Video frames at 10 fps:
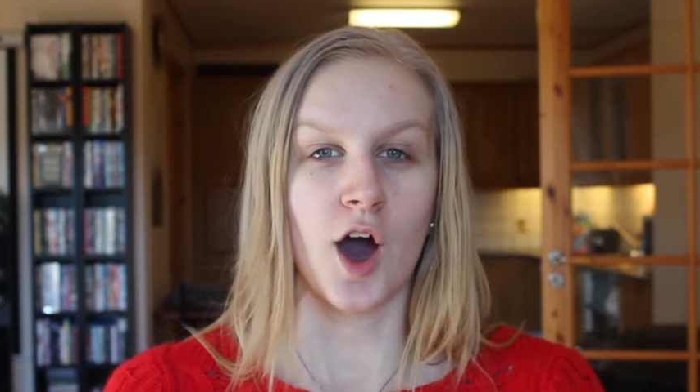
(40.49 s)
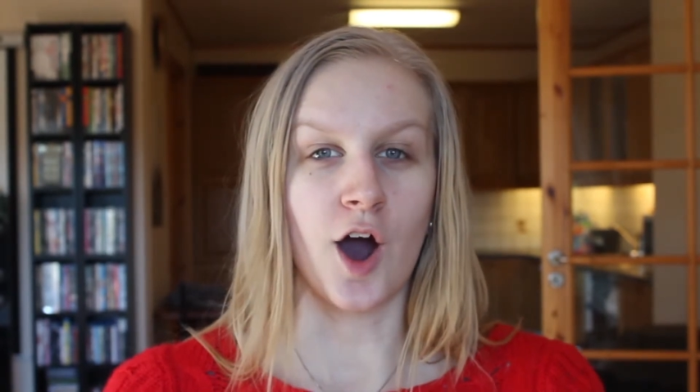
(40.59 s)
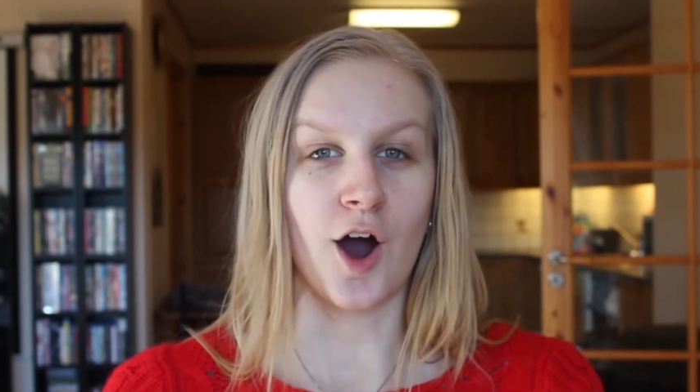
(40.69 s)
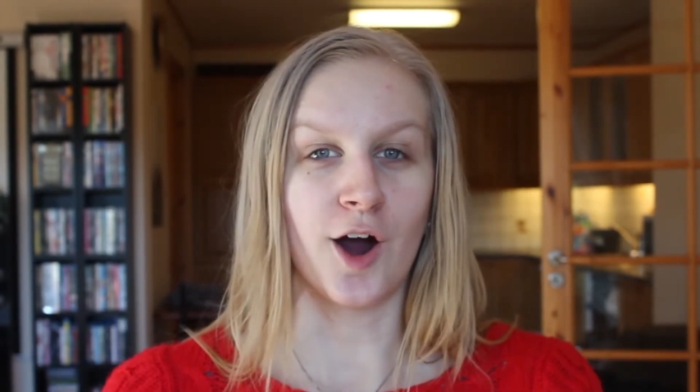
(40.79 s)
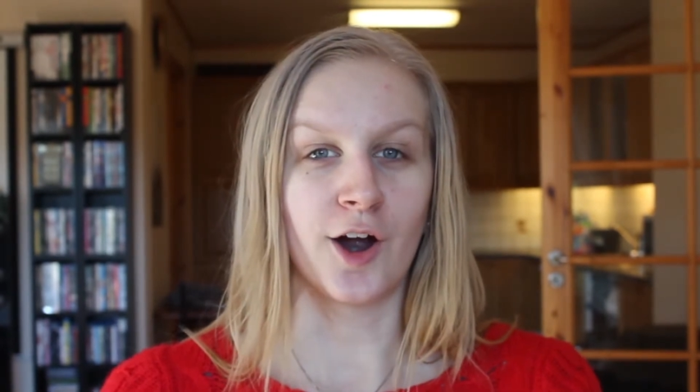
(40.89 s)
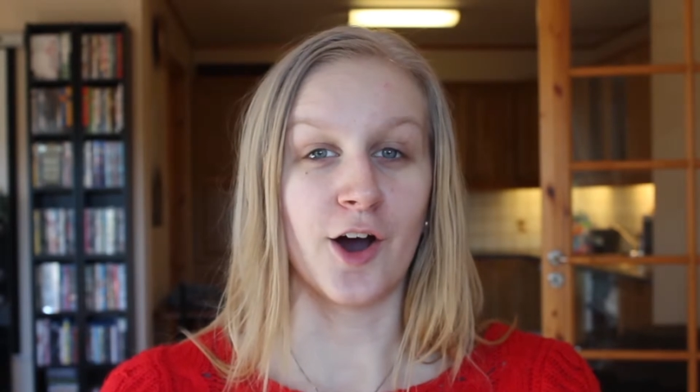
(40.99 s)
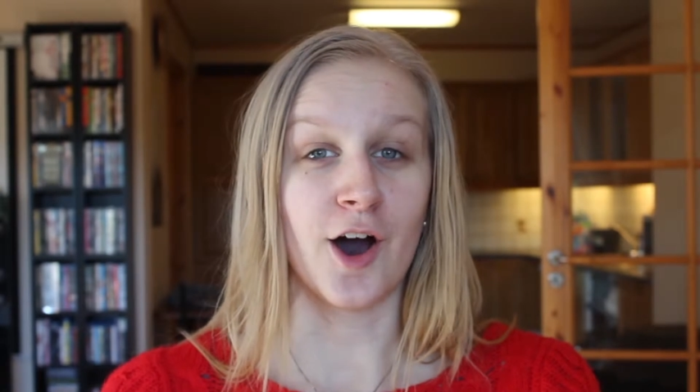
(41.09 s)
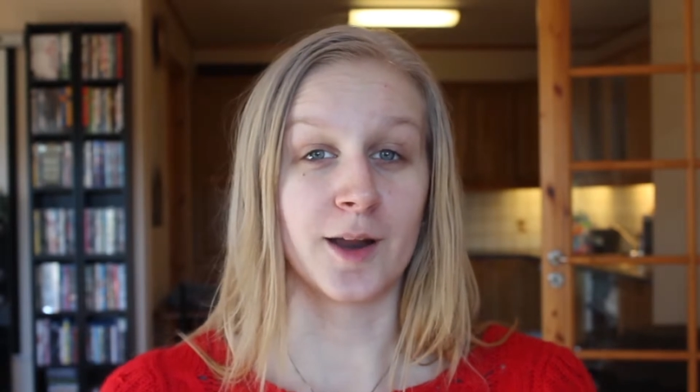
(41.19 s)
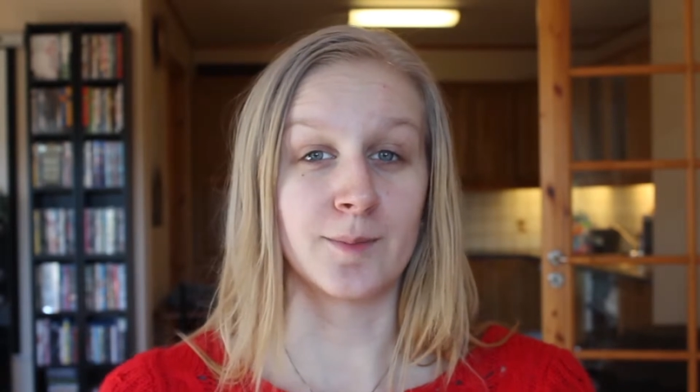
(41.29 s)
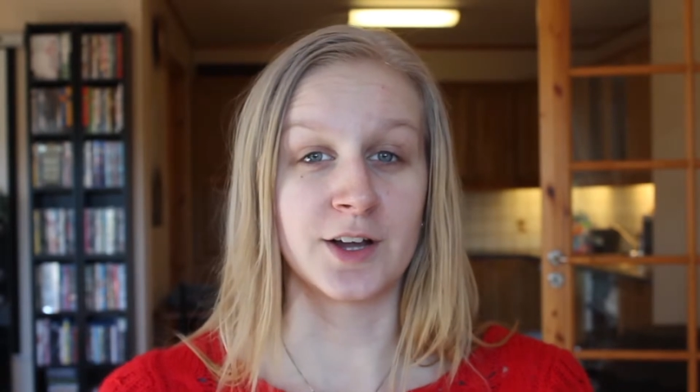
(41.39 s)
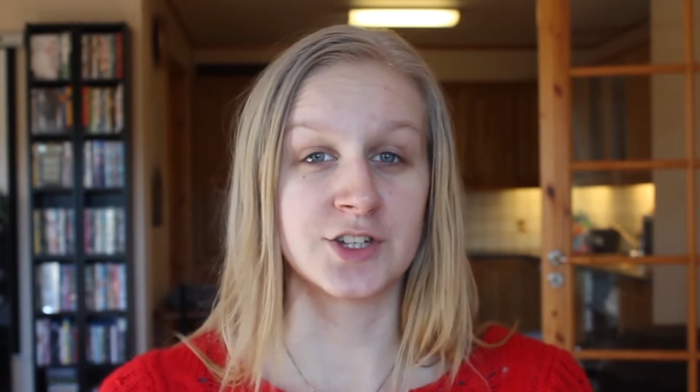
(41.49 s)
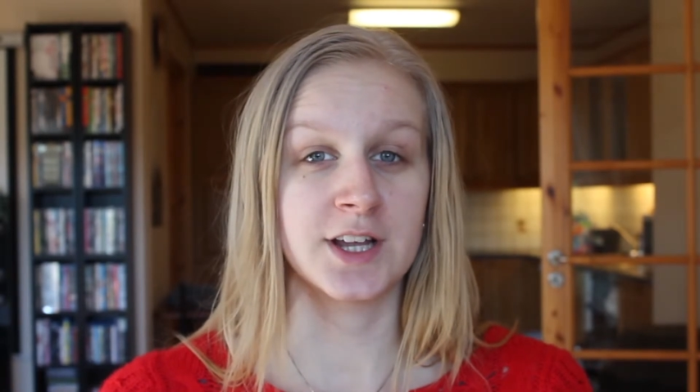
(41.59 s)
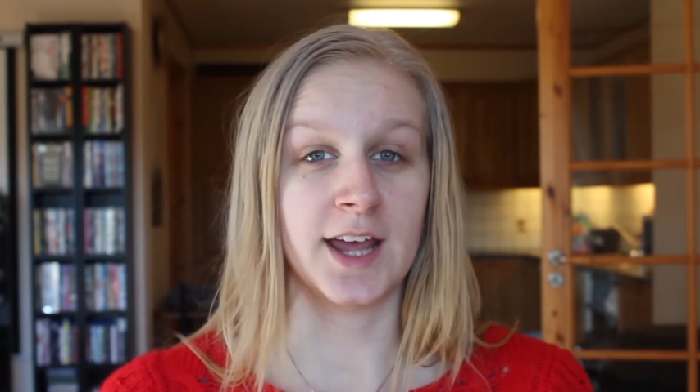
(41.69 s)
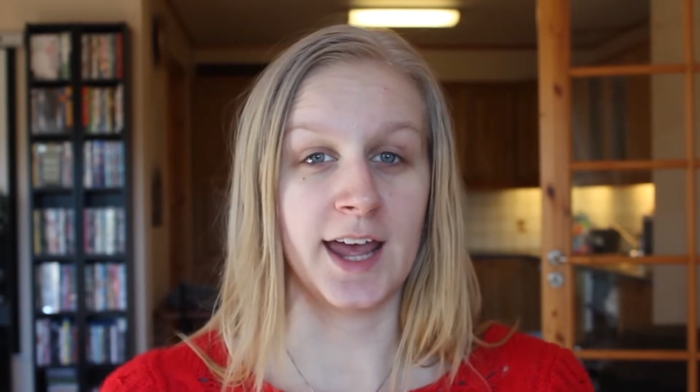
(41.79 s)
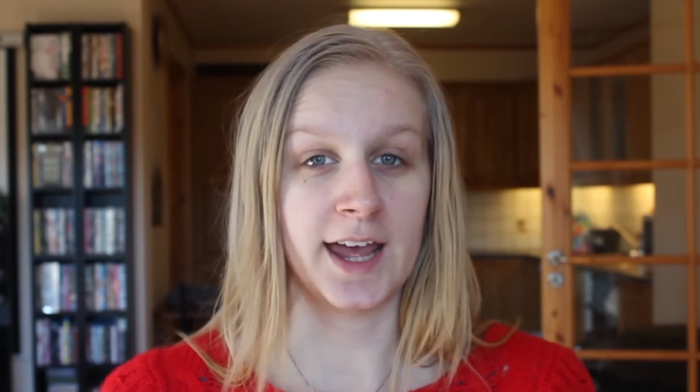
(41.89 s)
are on a
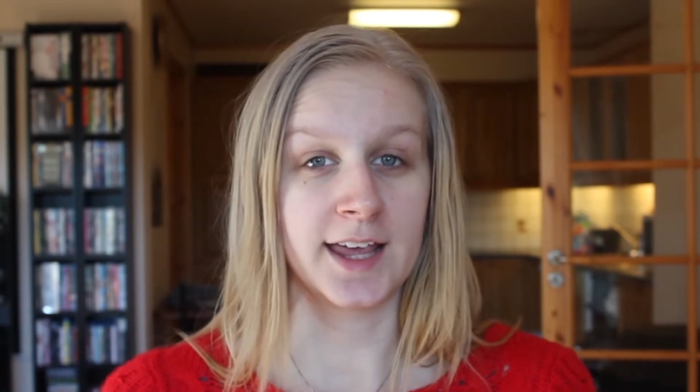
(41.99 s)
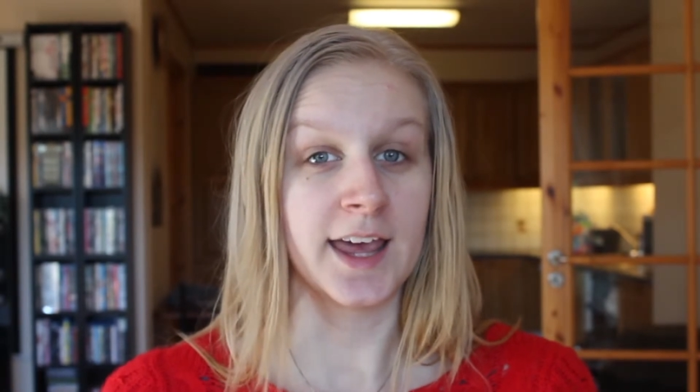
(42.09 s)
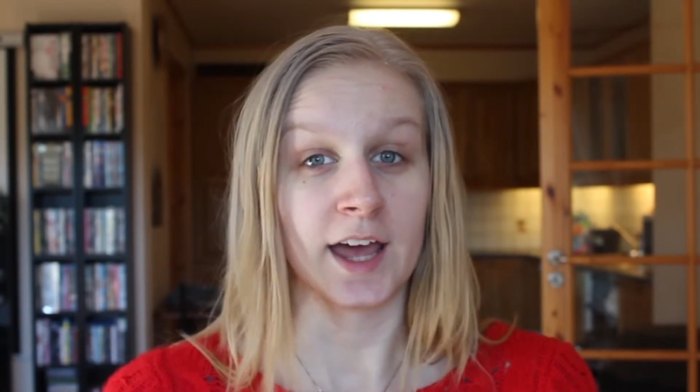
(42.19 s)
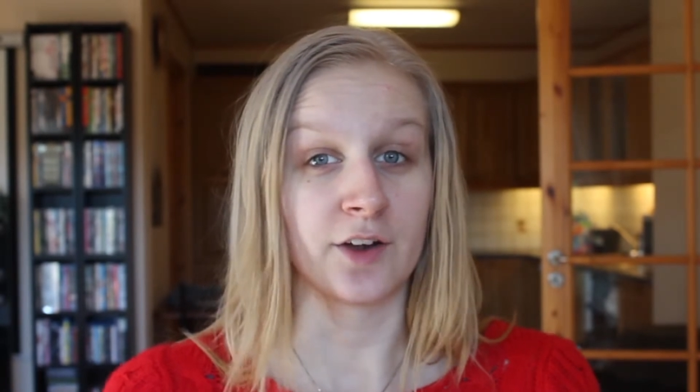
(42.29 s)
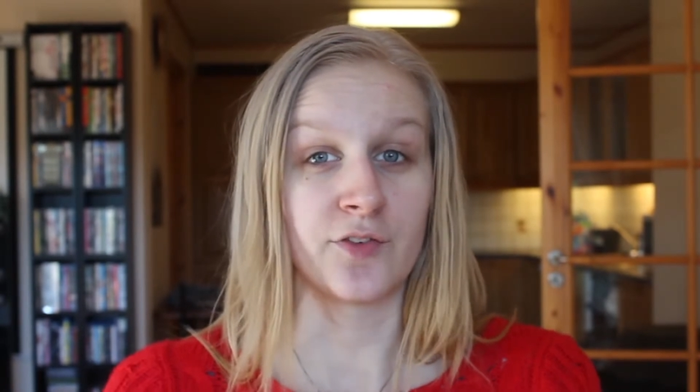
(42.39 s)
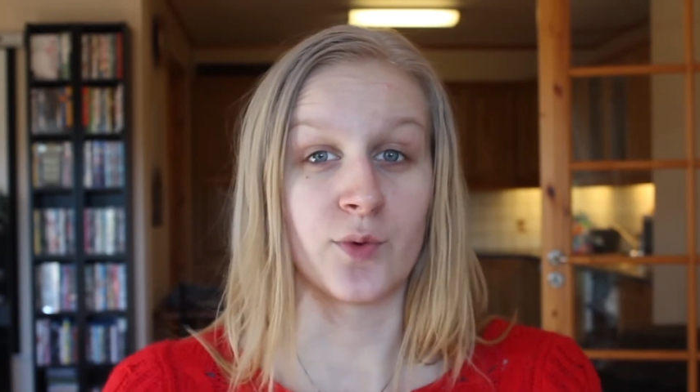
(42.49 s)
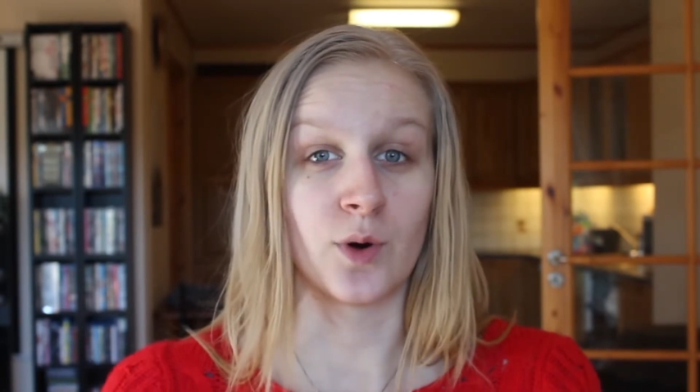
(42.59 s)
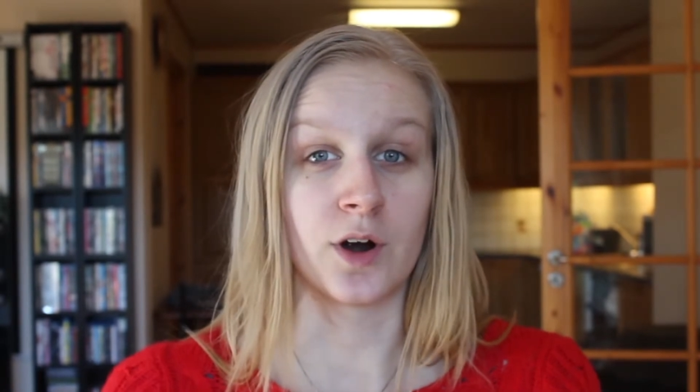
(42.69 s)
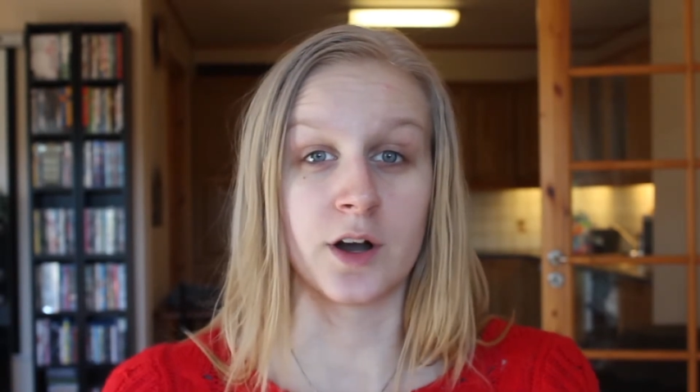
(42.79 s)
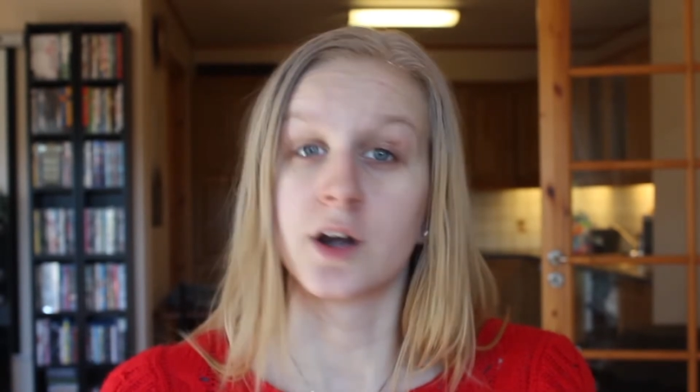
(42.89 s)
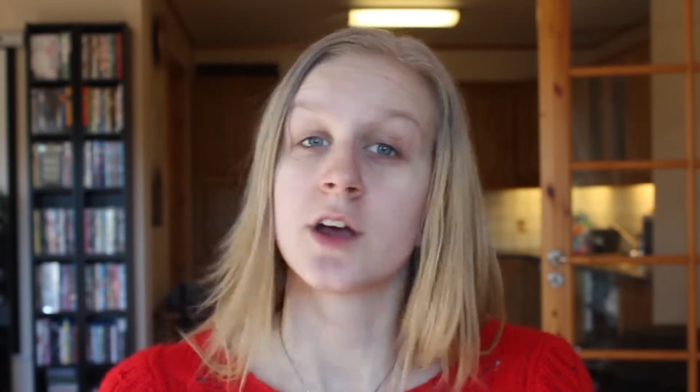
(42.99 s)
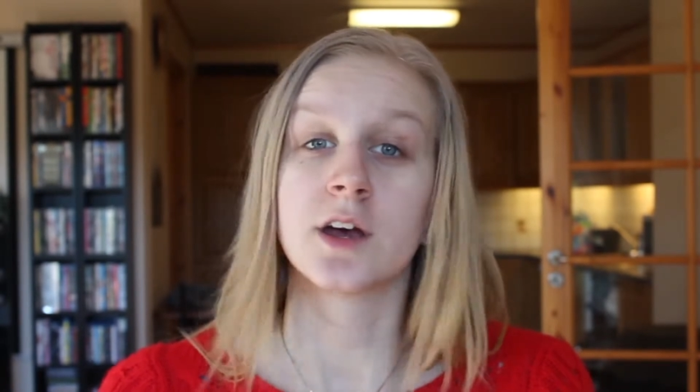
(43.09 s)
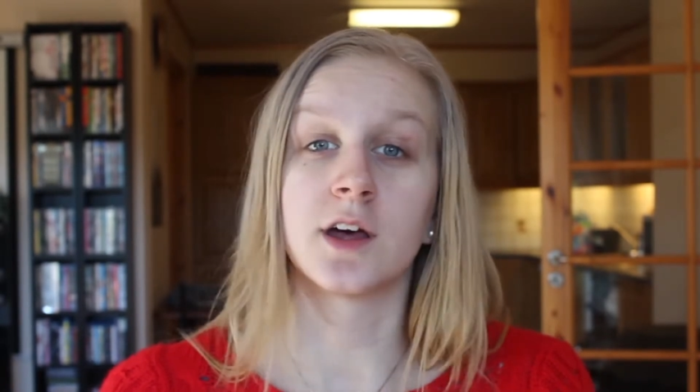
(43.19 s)
budget and can't afford